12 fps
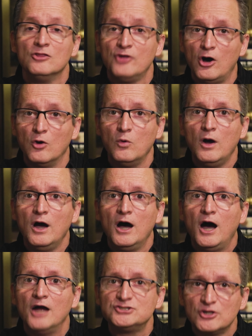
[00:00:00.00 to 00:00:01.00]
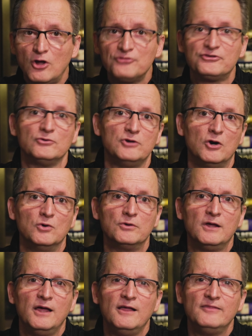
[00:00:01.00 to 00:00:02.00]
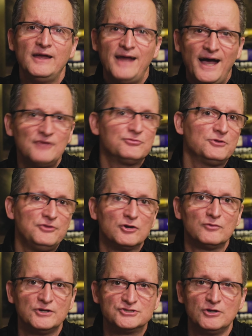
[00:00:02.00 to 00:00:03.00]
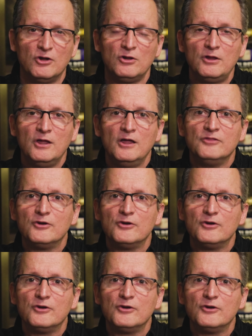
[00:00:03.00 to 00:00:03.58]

Though, I should also note that as with the original,